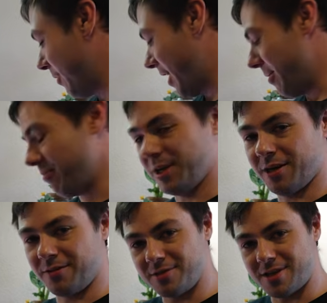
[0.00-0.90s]
when I'm,
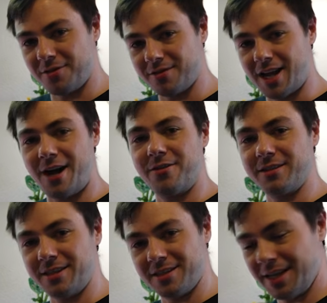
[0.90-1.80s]
settled down
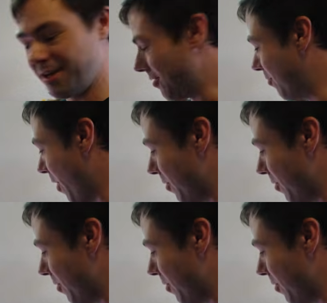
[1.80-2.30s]
and can tinker away